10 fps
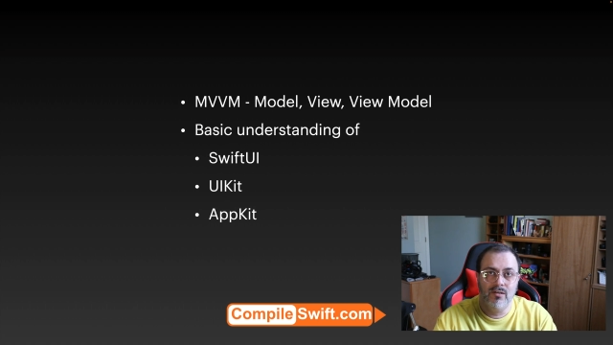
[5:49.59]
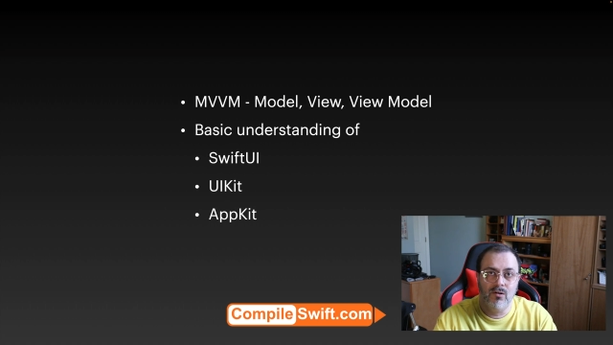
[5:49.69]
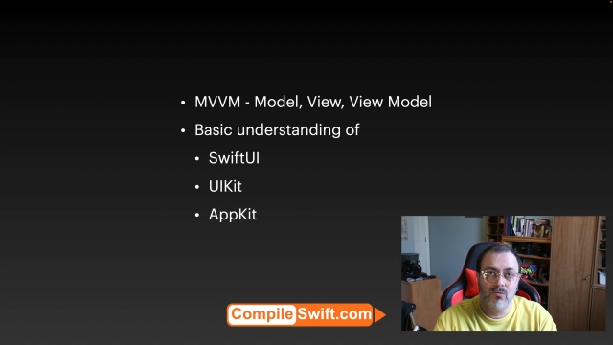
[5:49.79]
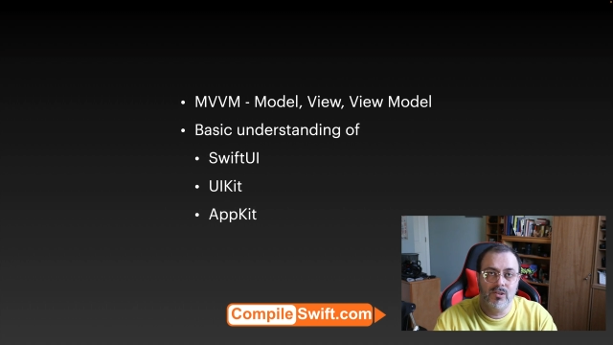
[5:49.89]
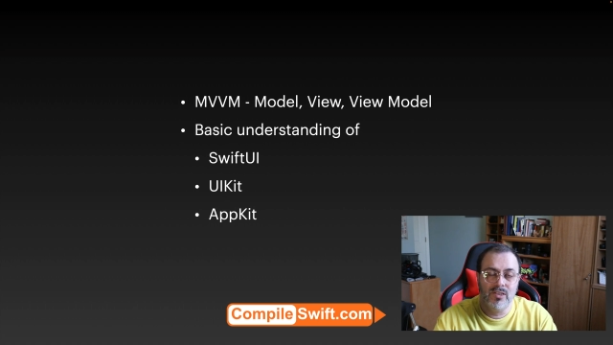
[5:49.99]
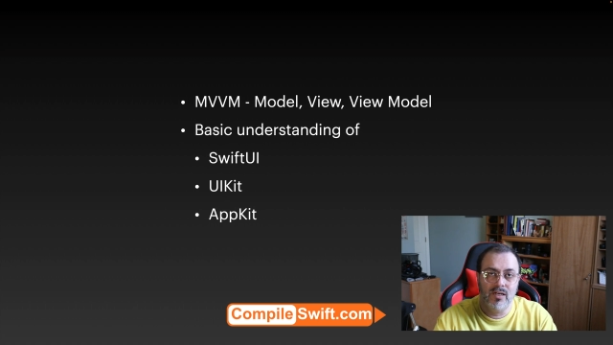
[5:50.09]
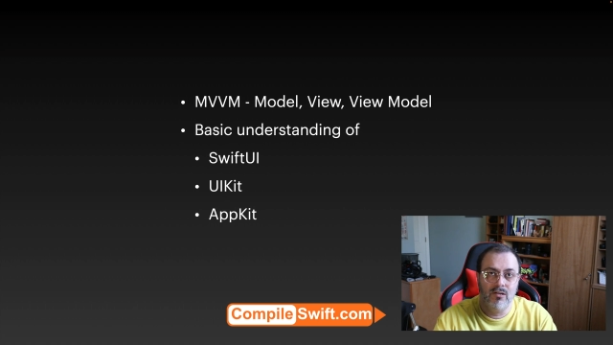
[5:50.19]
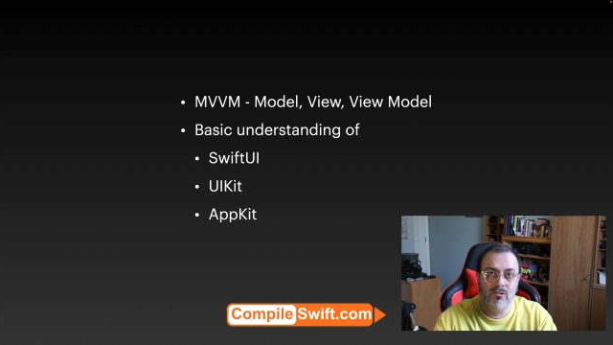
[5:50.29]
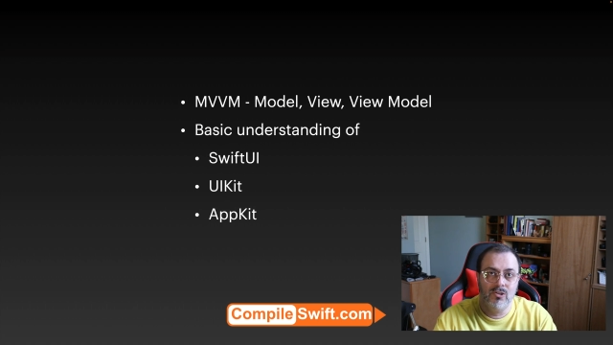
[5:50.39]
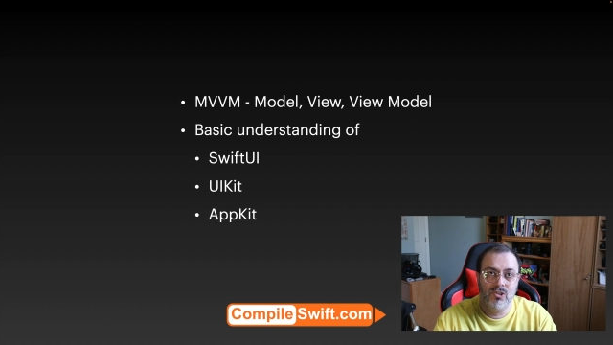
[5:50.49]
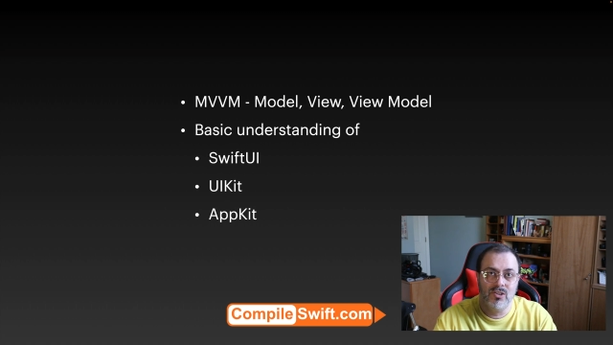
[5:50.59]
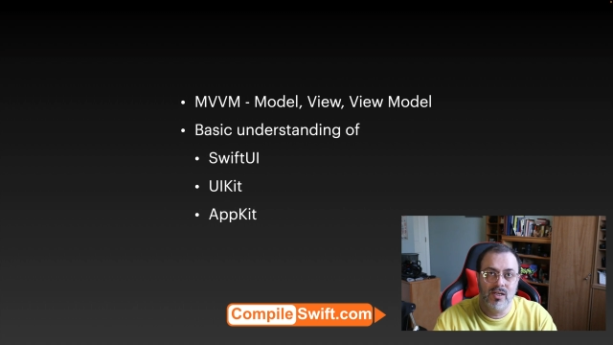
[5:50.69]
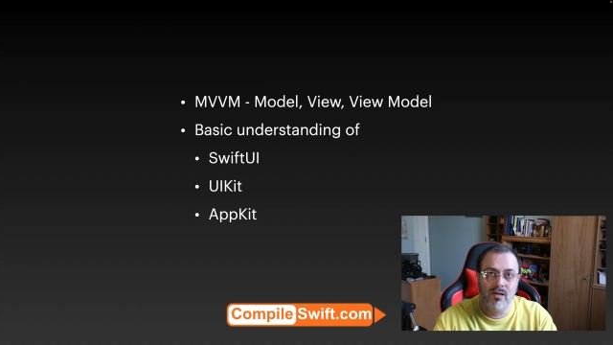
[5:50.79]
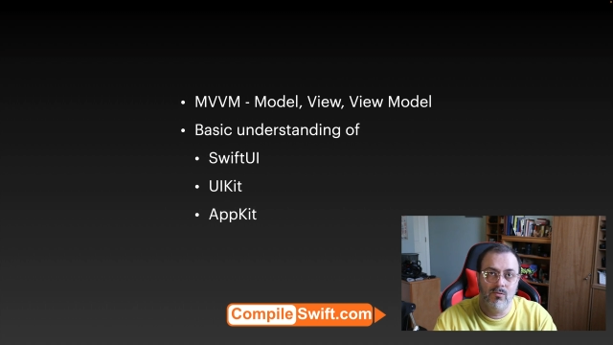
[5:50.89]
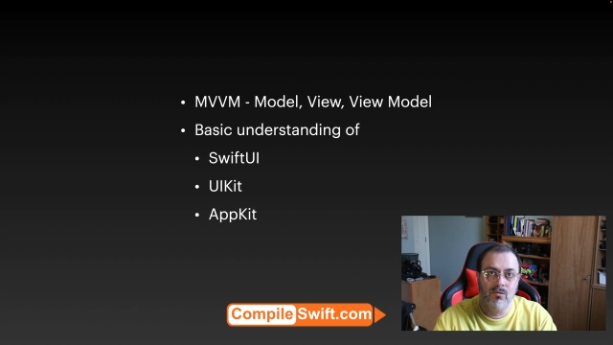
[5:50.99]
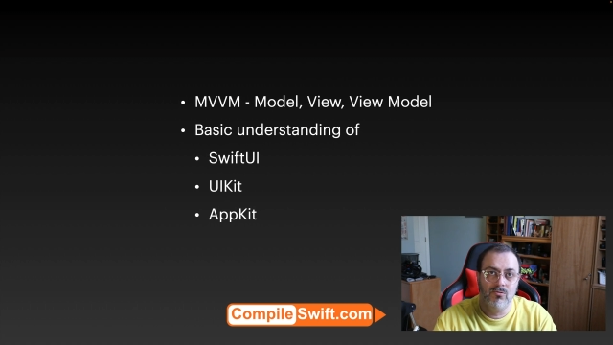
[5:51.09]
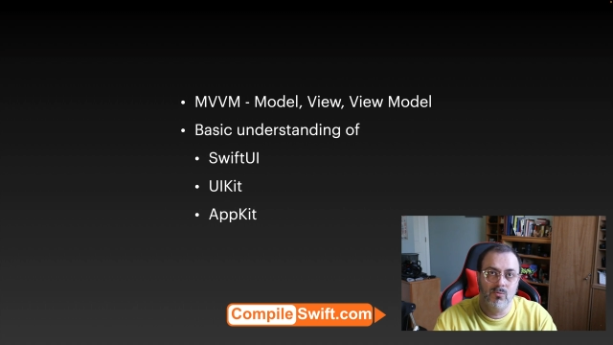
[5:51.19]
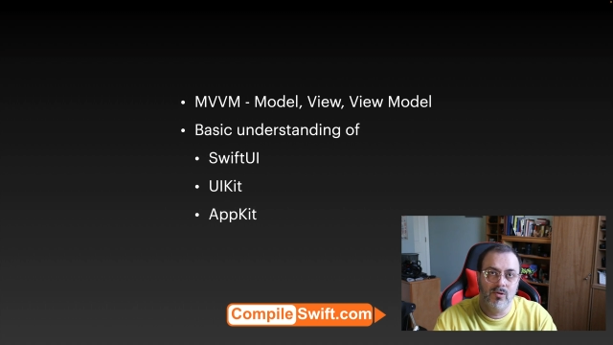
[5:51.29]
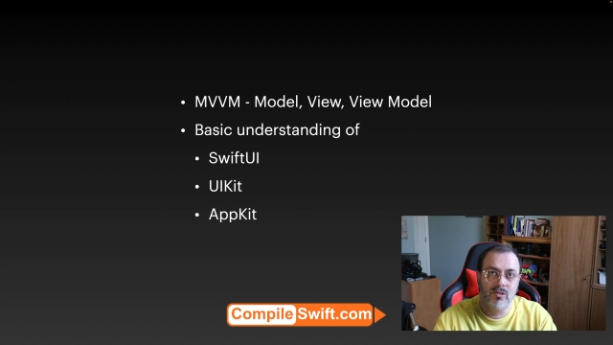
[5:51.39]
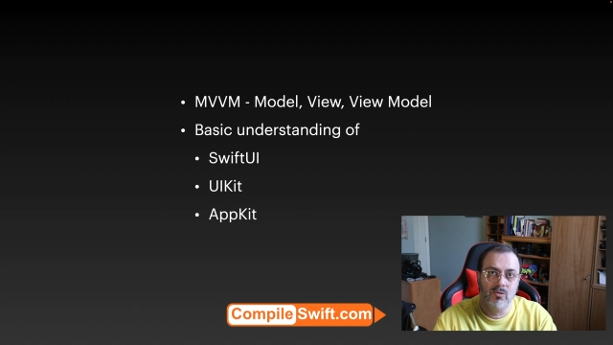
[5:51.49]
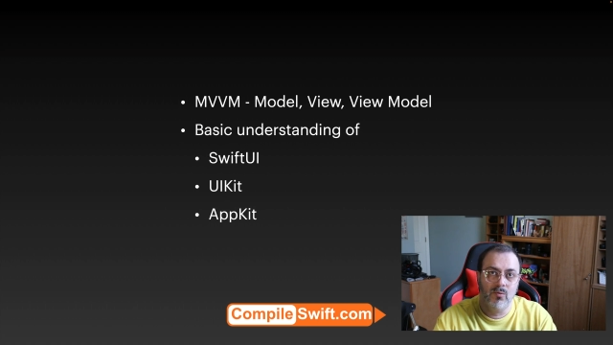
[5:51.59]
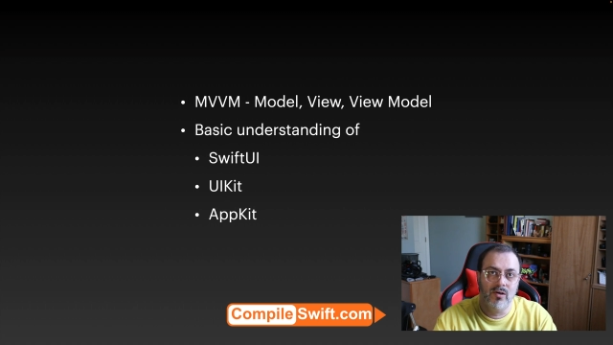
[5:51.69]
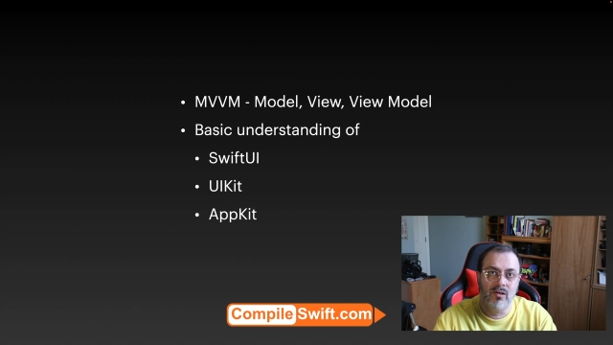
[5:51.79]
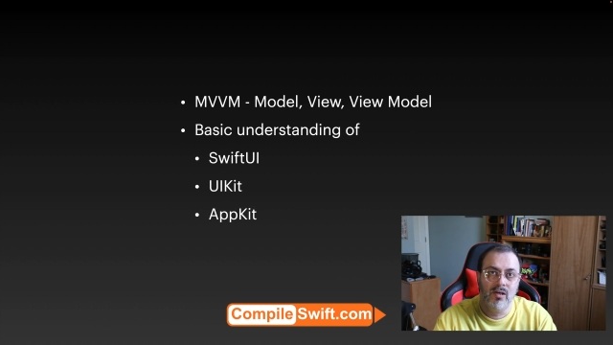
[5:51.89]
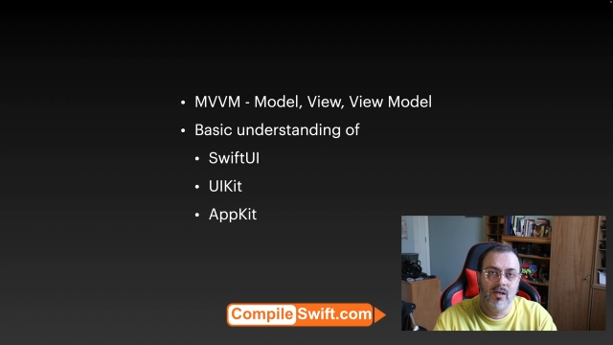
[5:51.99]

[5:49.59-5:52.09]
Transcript: older technologies and how those work as well.